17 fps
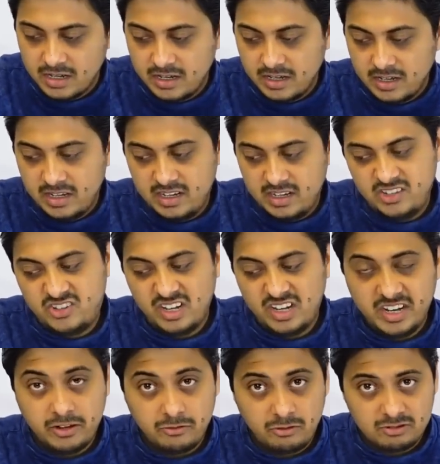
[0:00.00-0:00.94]

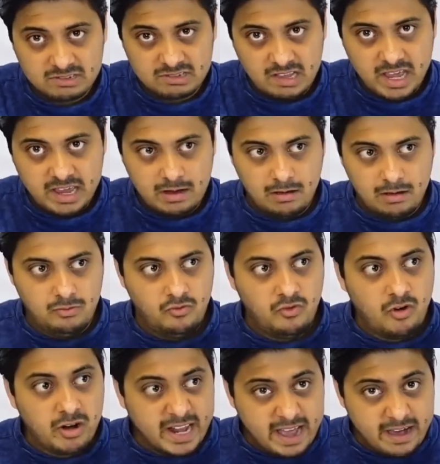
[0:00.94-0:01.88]
Initially it was like,
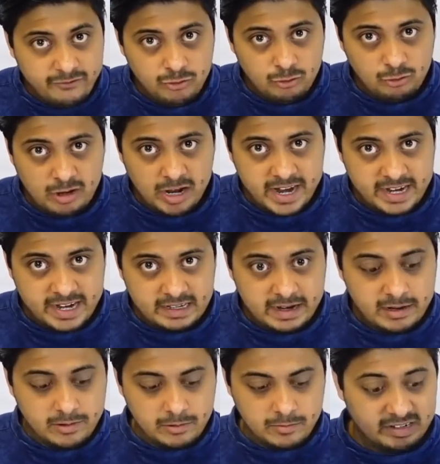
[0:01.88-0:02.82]
what have you
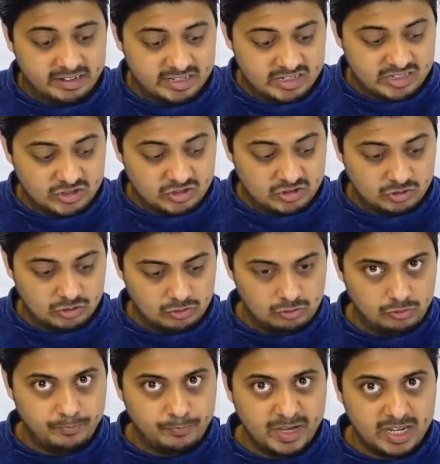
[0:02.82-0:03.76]
connected? It is
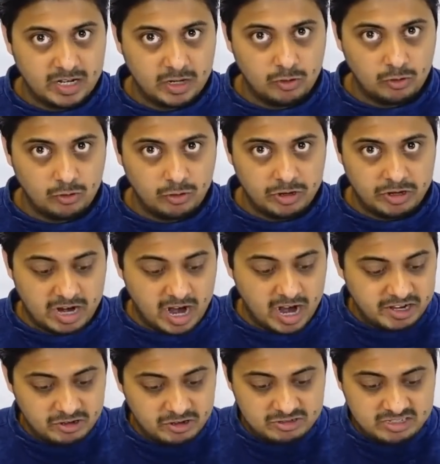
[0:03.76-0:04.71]
so big load,
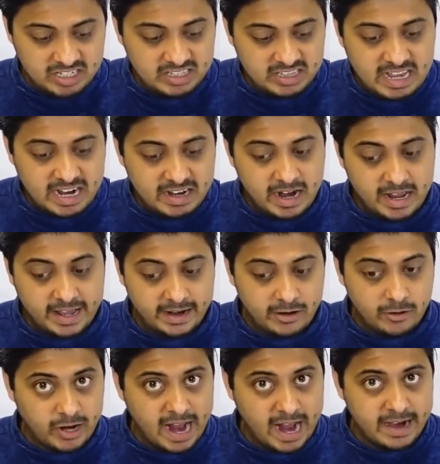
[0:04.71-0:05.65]
can't you see that I
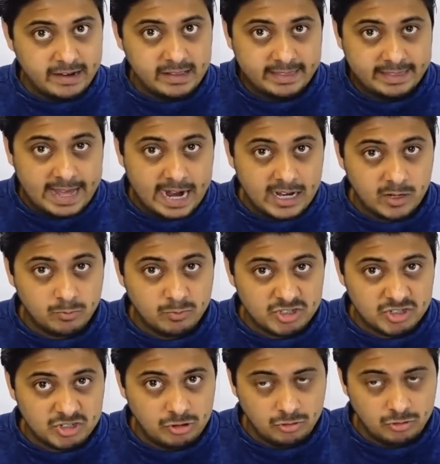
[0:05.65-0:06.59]
cannot handle that
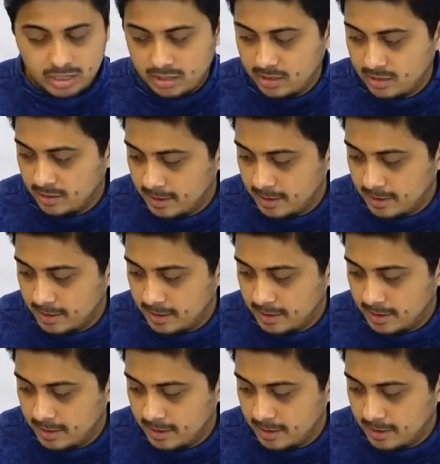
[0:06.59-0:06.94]
much load?